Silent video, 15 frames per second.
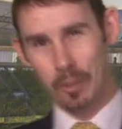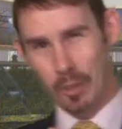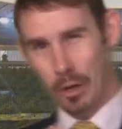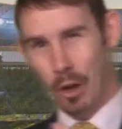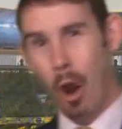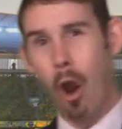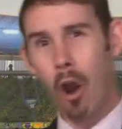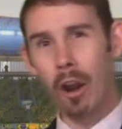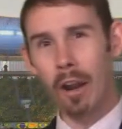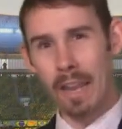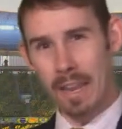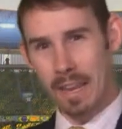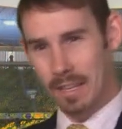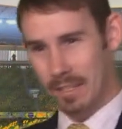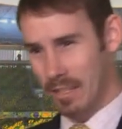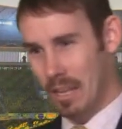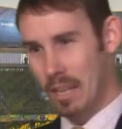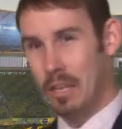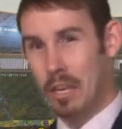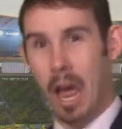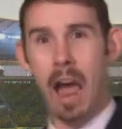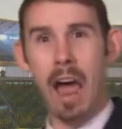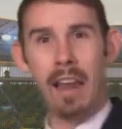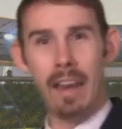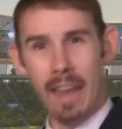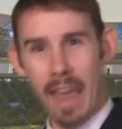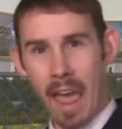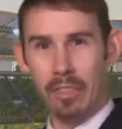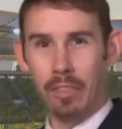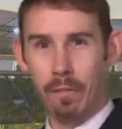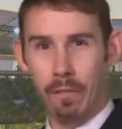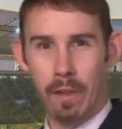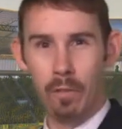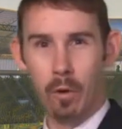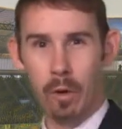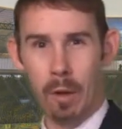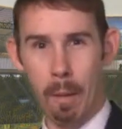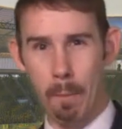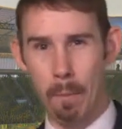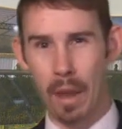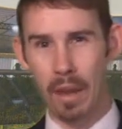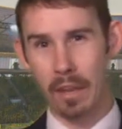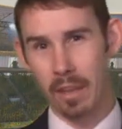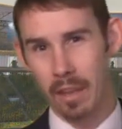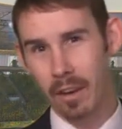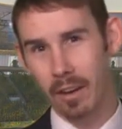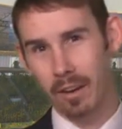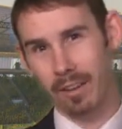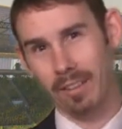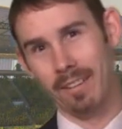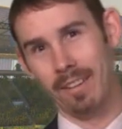Their heart is not at the FIFA World Cup, but here